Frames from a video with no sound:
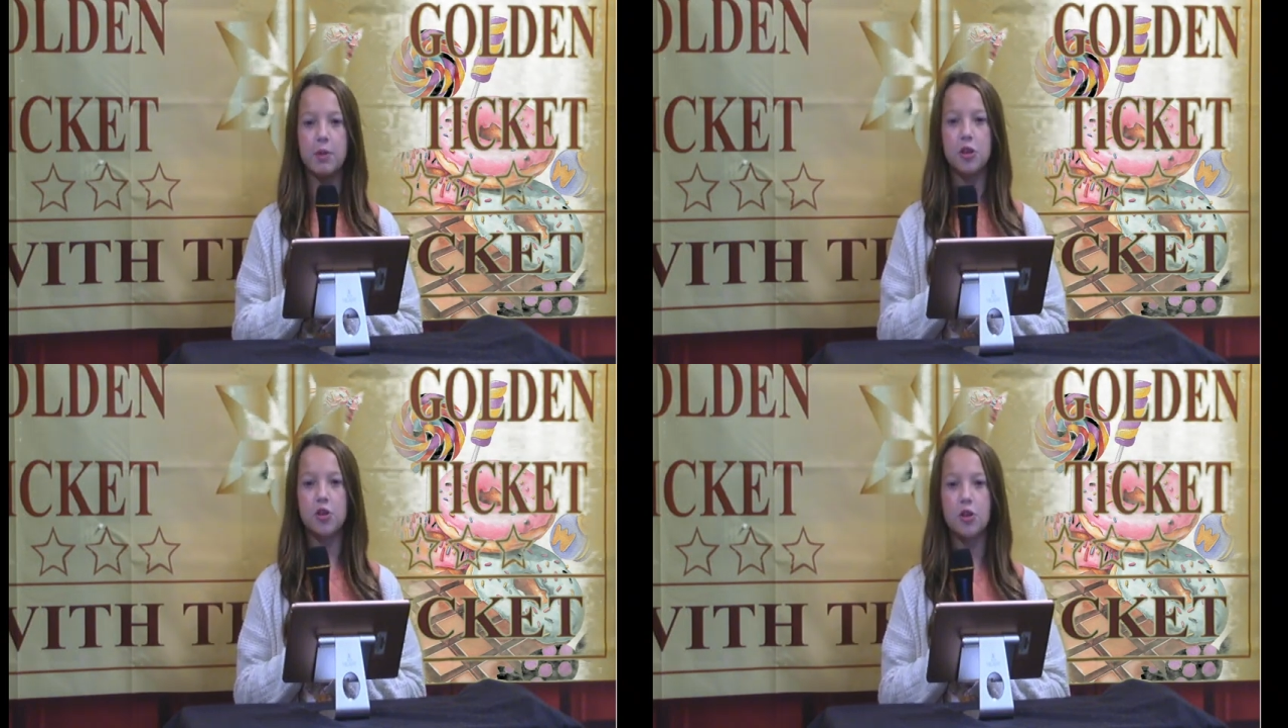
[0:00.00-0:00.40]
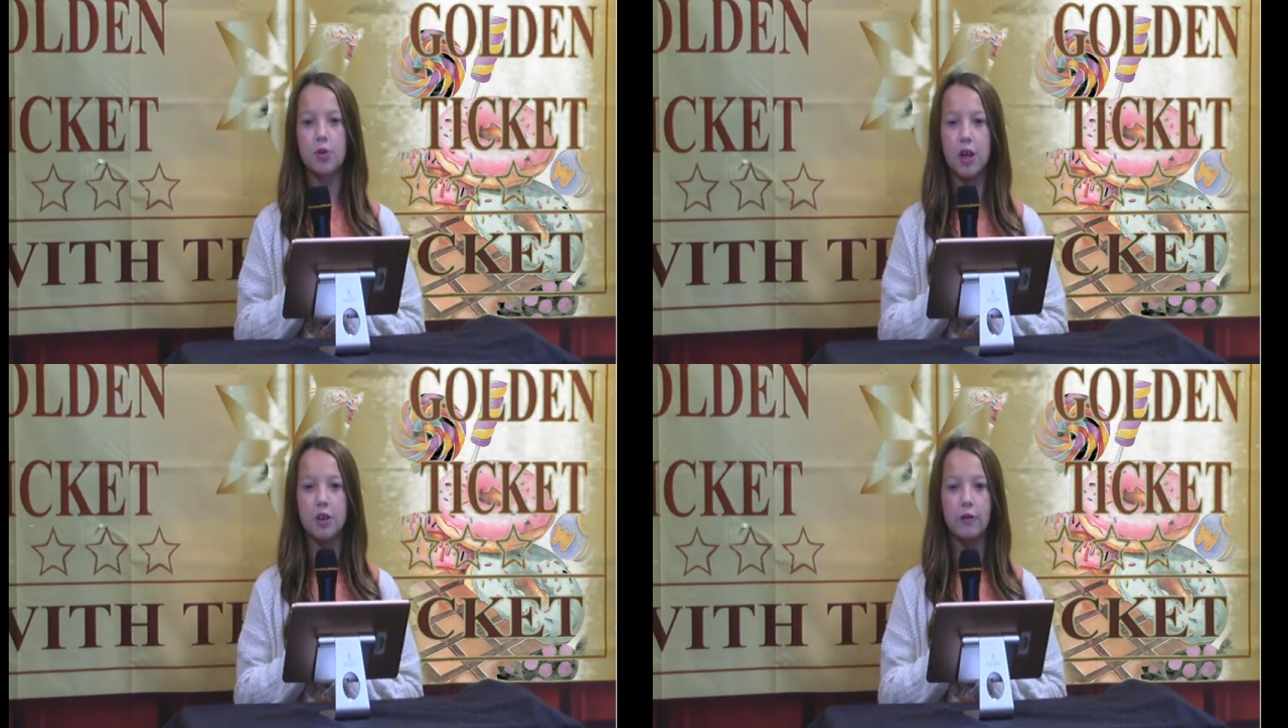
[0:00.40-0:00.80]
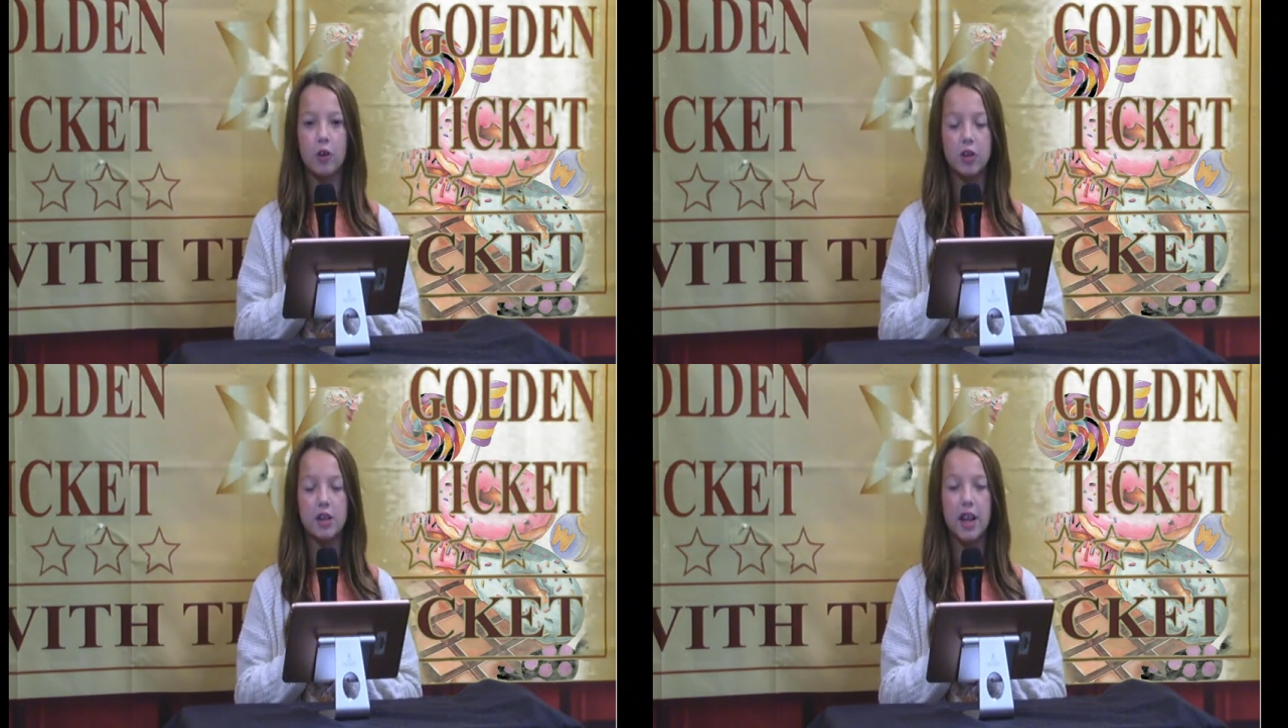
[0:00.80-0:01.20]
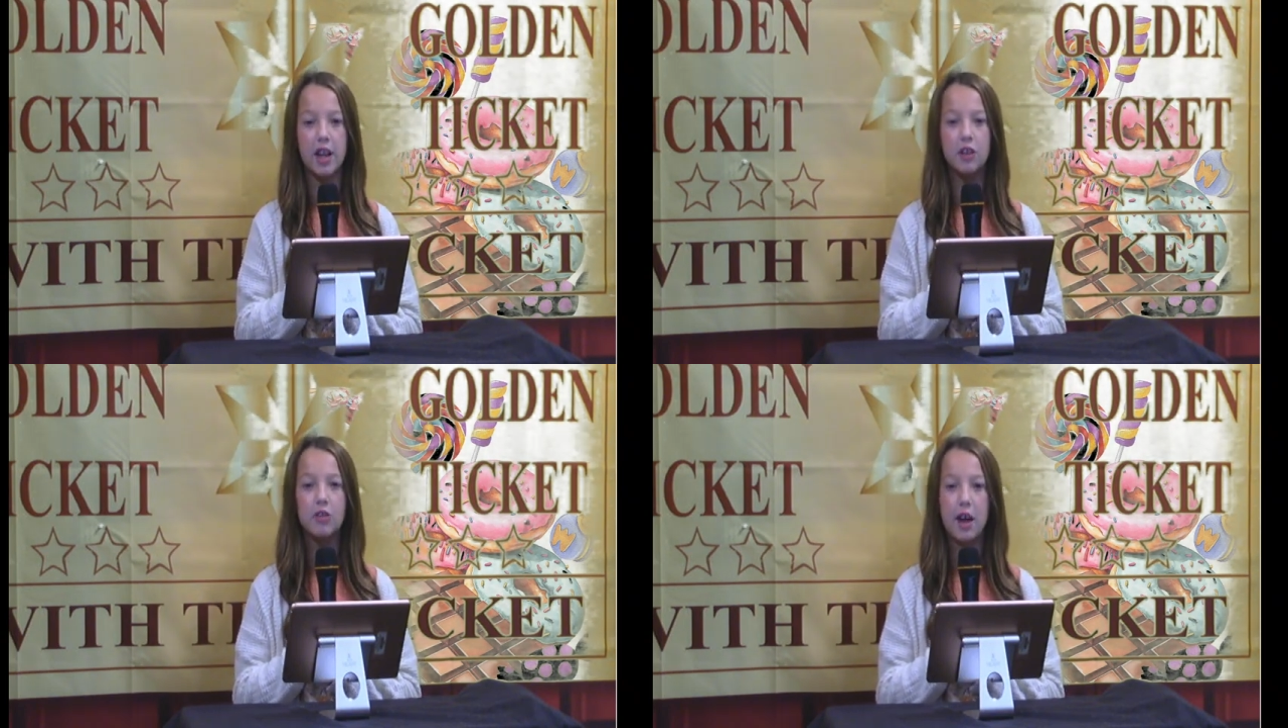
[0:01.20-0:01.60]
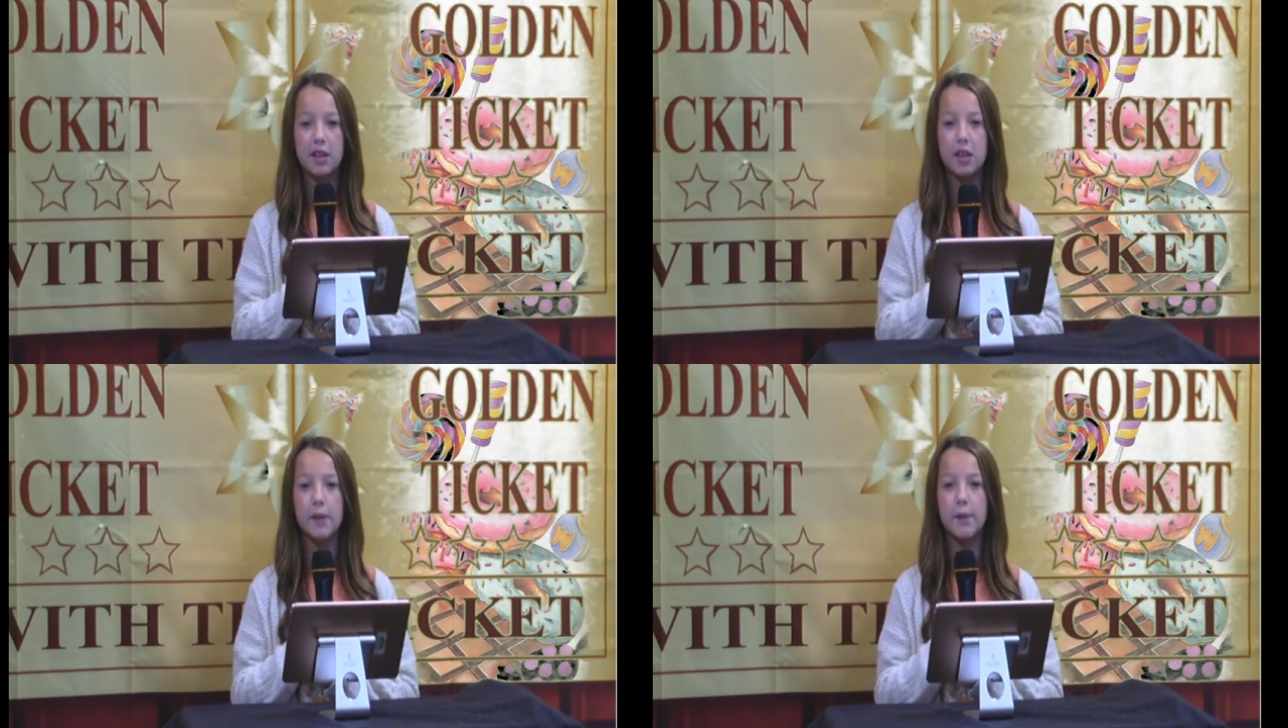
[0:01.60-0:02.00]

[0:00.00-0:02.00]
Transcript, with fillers: be sure to write your first and your last name